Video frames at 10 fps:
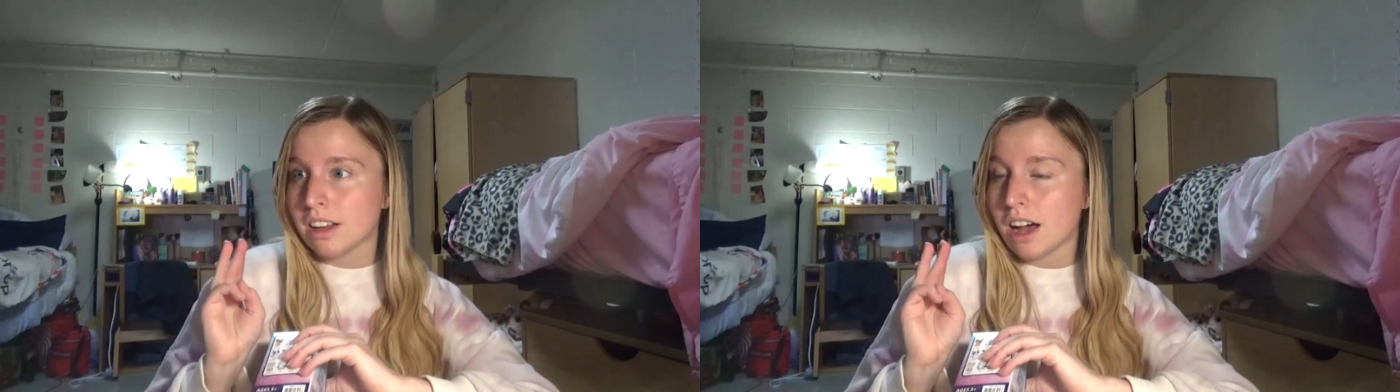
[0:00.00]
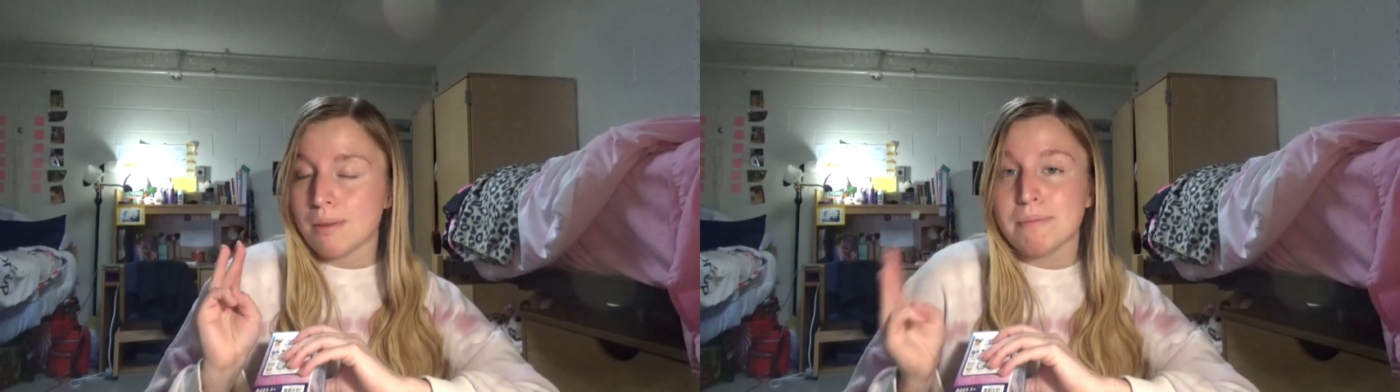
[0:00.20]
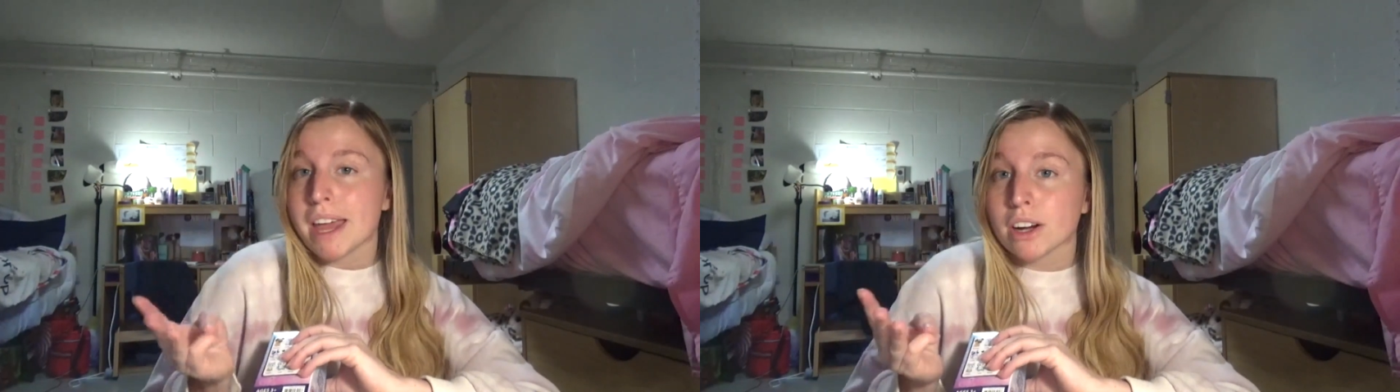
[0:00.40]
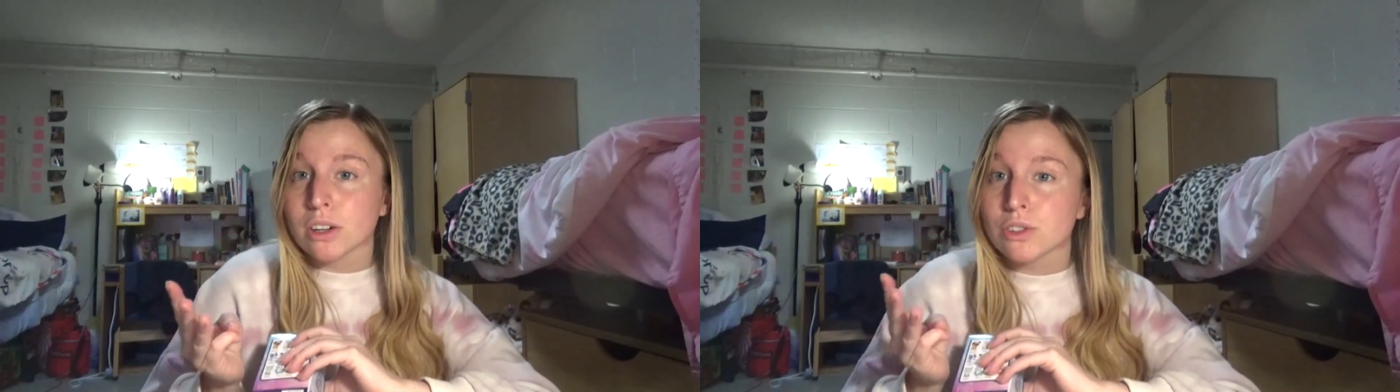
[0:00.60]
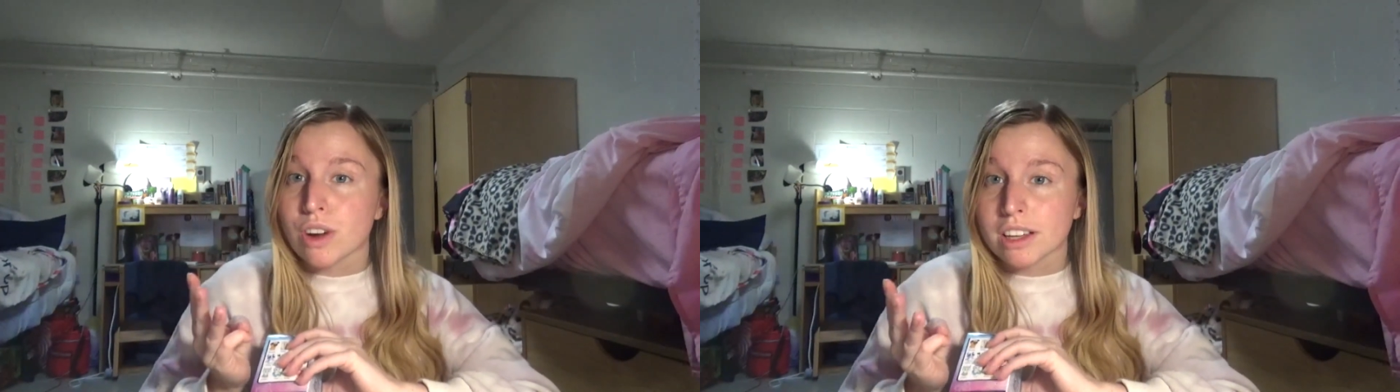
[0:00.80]
a
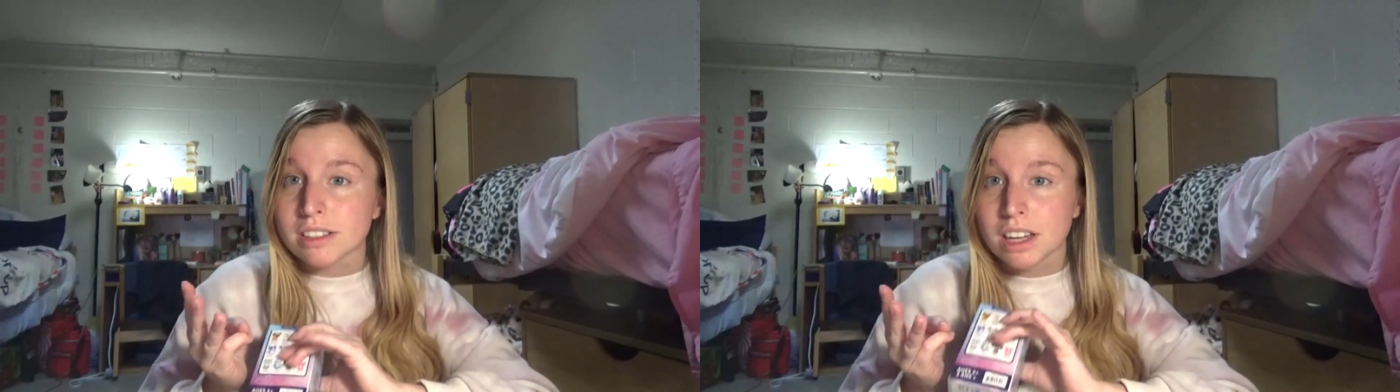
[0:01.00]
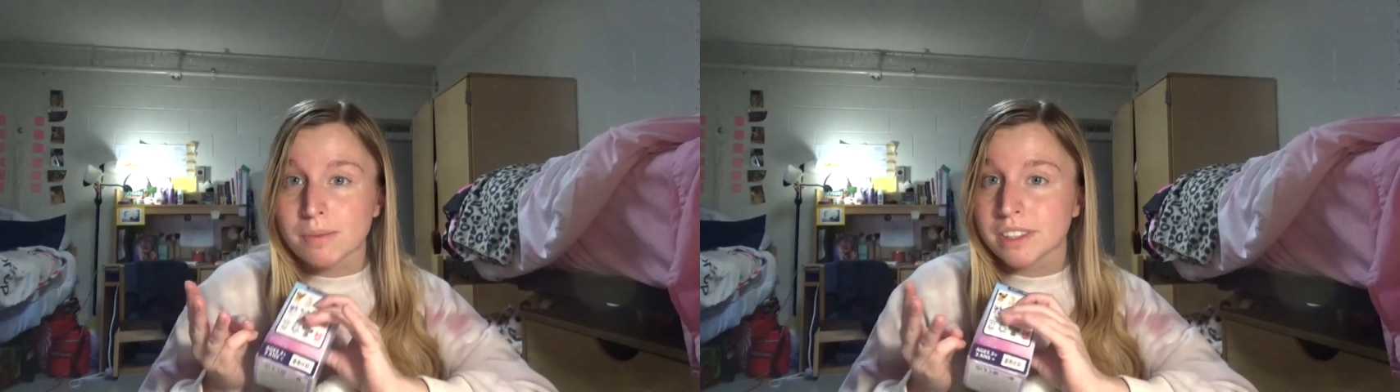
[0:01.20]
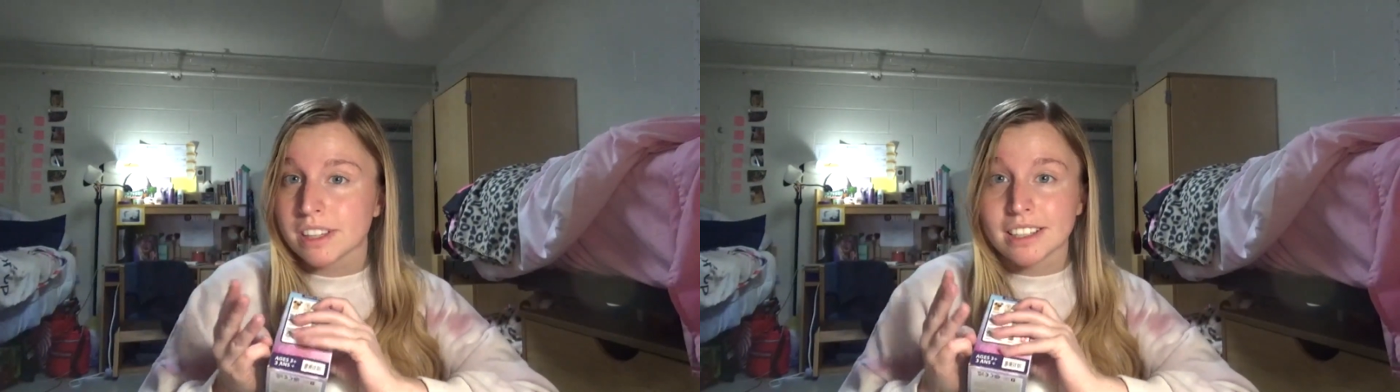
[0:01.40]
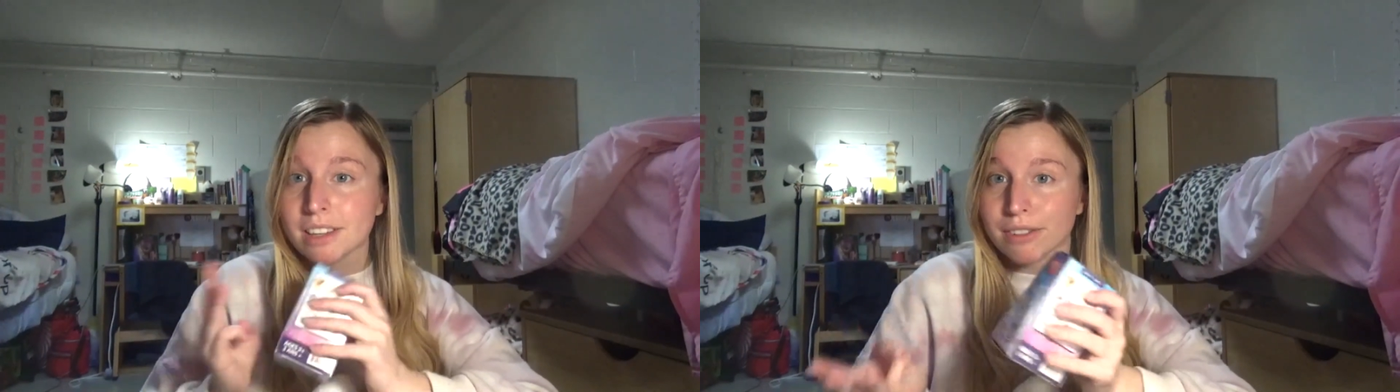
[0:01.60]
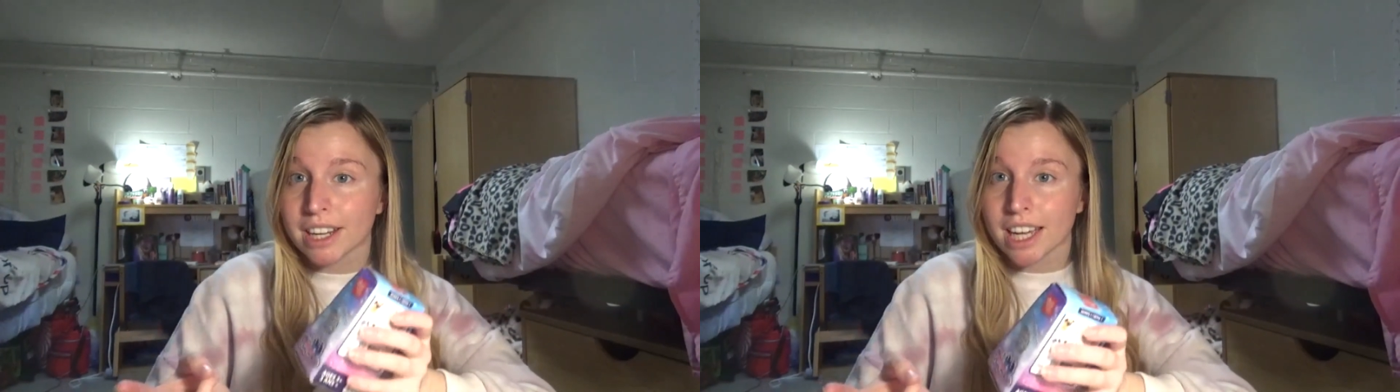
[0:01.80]
bear dressed up as like
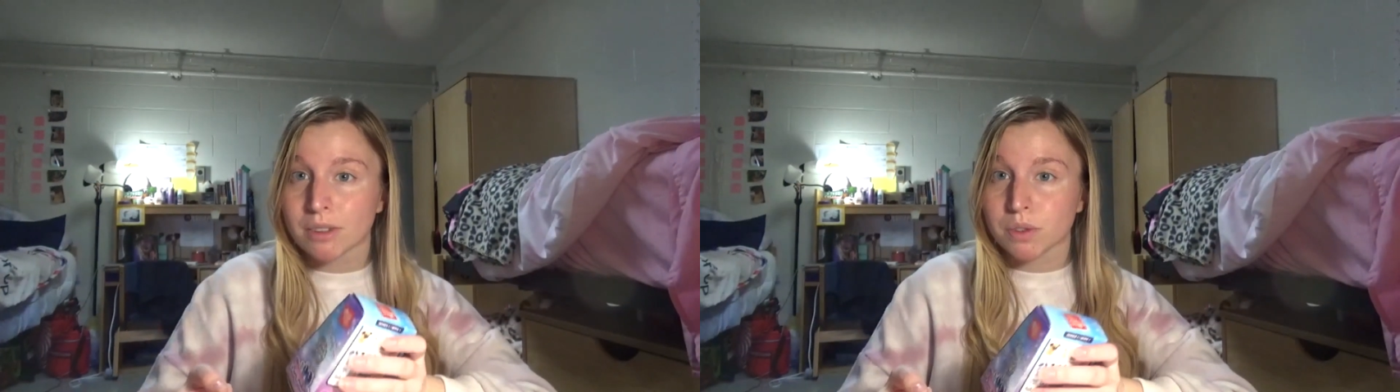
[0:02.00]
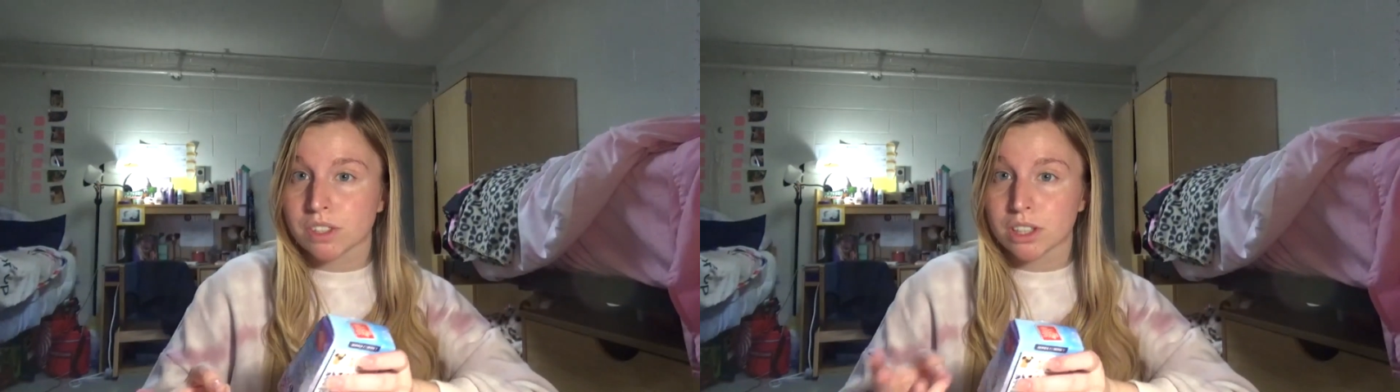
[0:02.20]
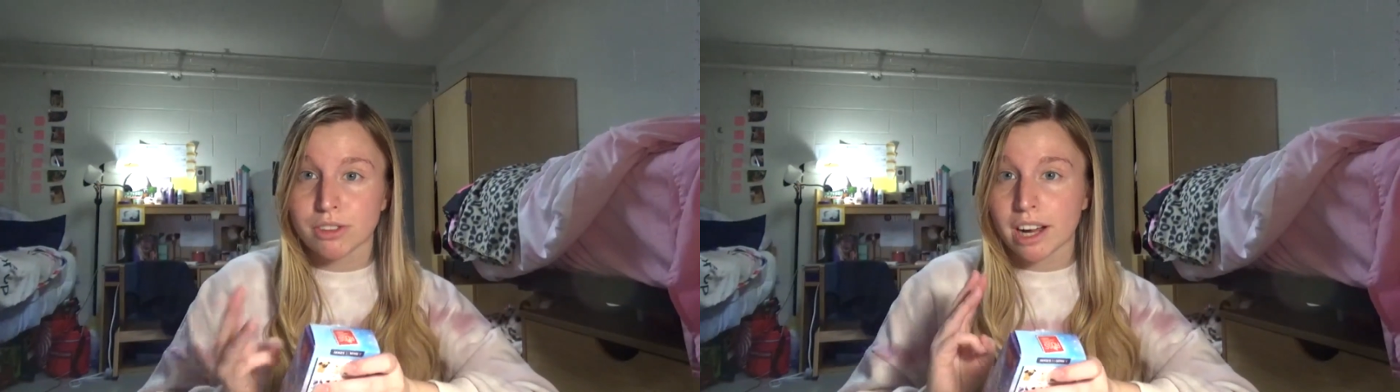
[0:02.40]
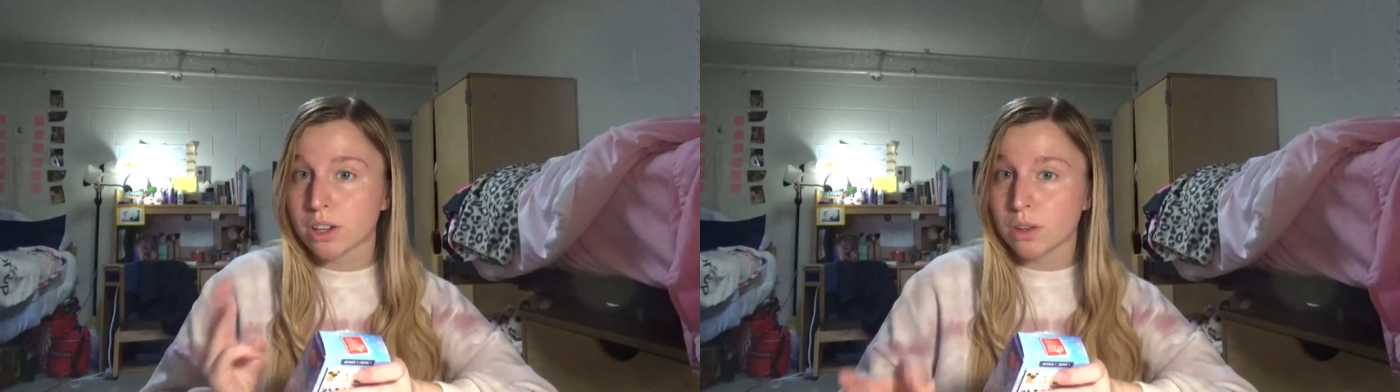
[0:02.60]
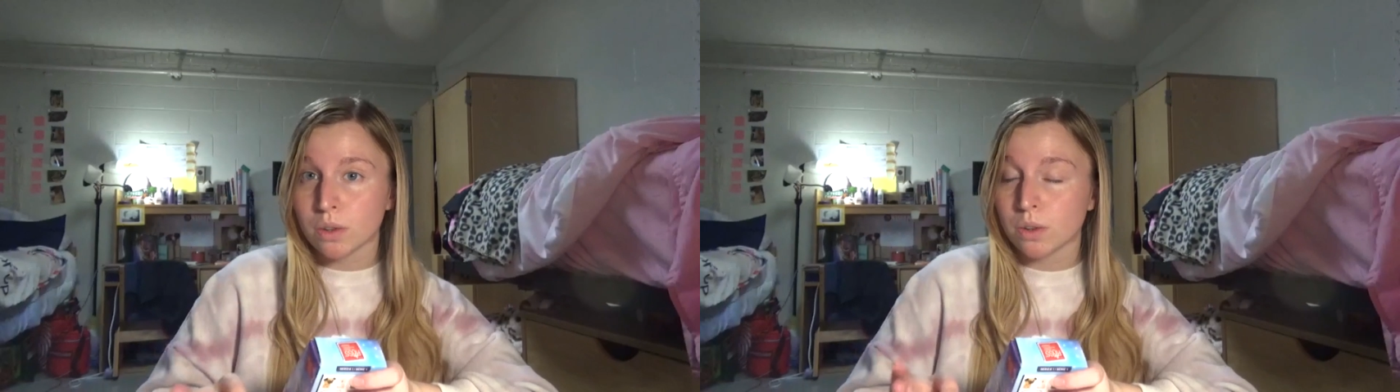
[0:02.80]
different animals, like a
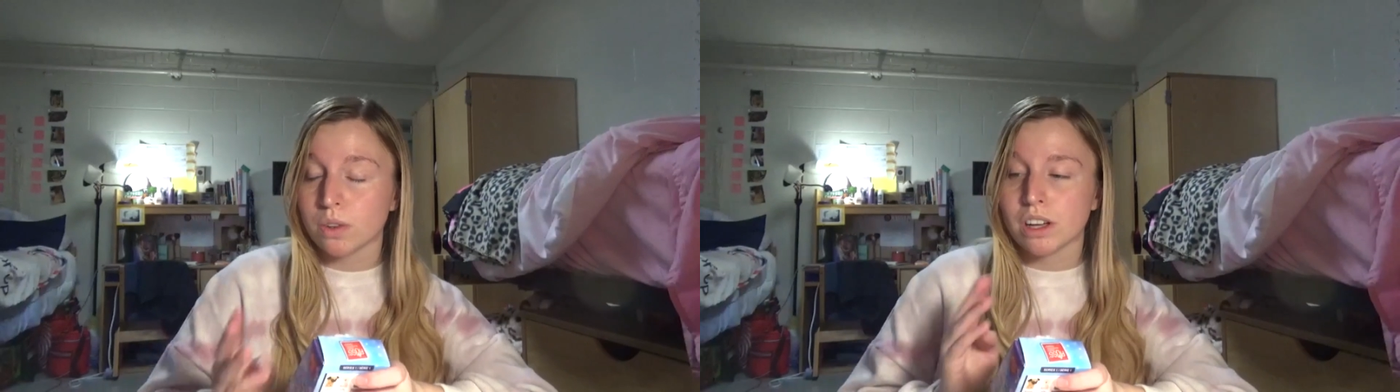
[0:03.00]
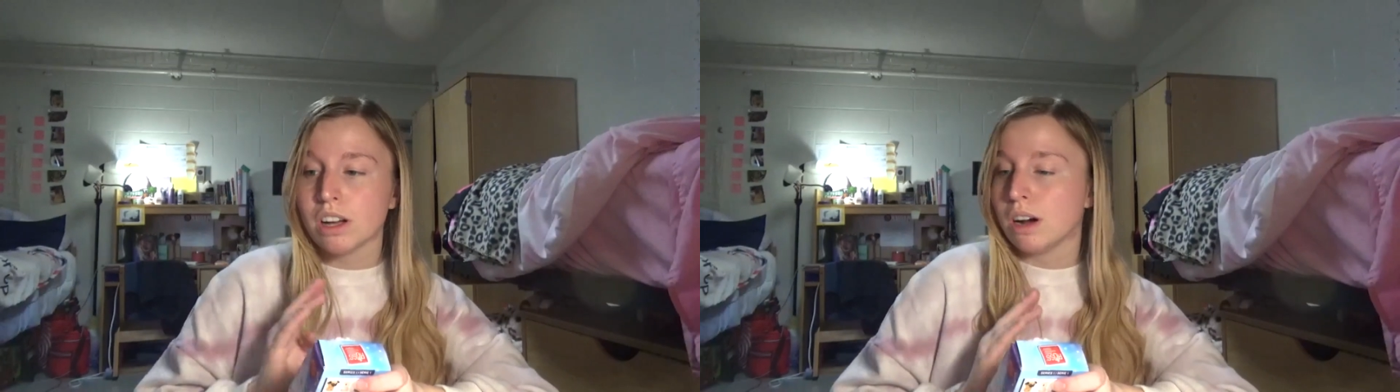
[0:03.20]
raccoon,